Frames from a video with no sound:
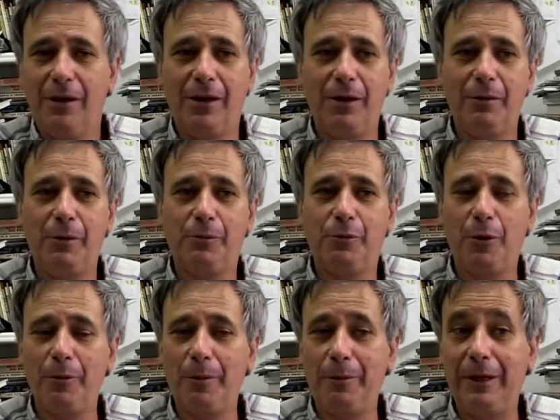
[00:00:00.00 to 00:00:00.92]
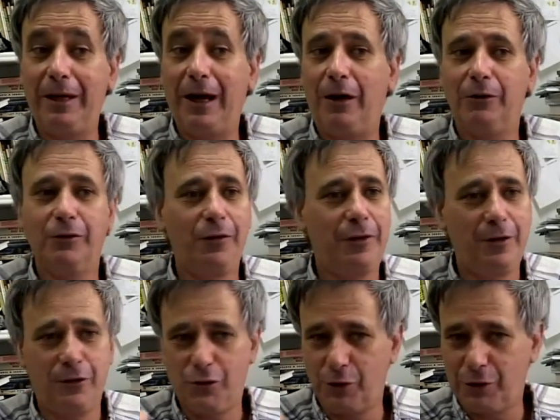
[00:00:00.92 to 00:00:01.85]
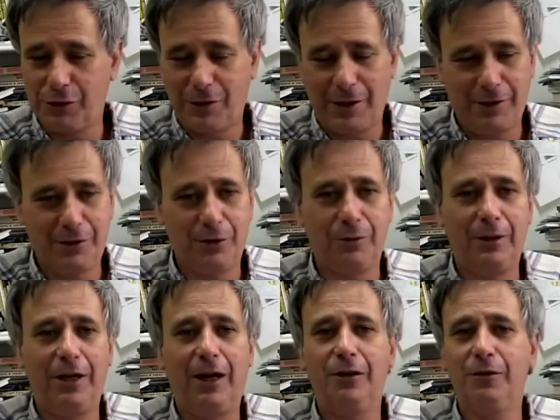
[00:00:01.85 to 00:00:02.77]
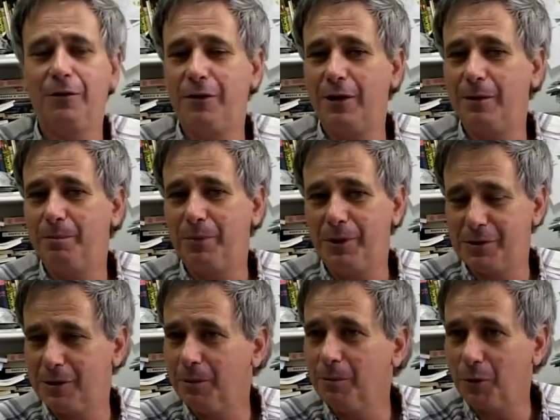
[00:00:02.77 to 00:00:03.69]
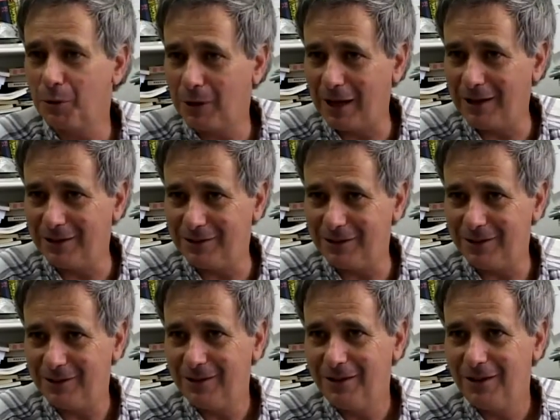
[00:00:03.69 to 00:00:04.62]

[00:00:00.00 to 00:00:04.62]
They were probably, out of their Jewish history, out of their personal morality,